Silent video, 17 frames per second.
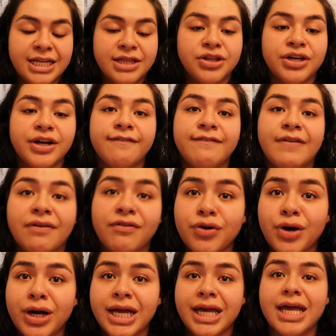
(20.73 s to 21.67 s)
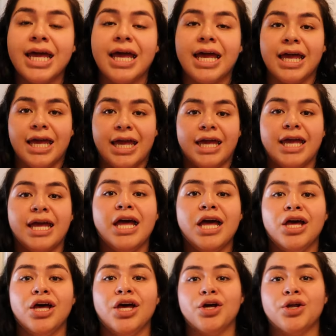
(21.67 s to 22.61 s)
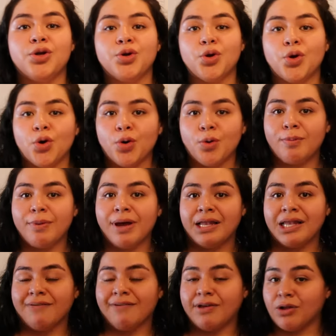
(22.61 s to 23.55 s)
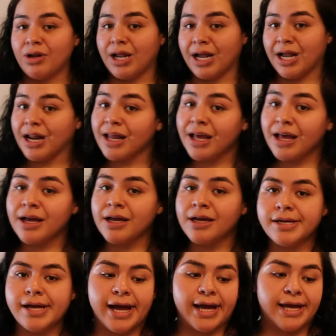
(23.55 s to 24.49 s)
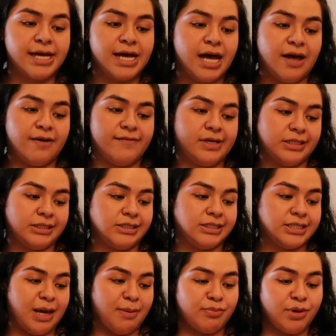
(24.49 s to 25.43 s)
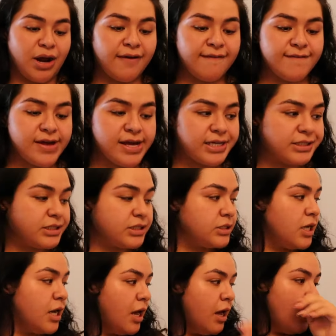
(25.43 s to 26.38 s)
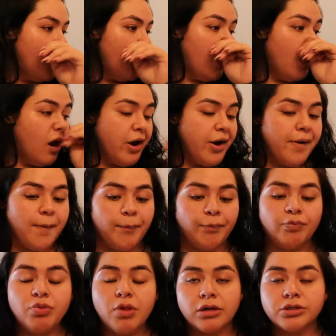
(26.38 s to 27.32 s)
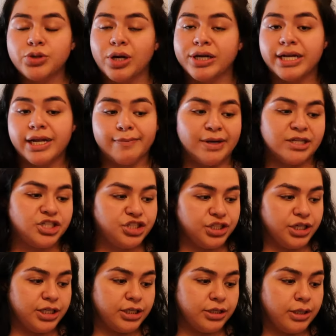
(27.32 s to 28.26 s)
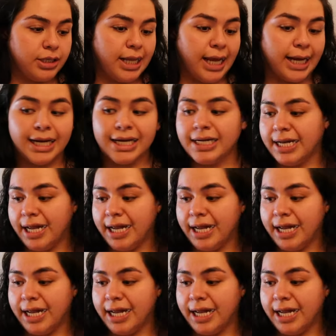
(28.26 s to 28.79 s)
10:35 already y no me ha lavado la cara. I haven't ate breakfast. So I need to get my shit together like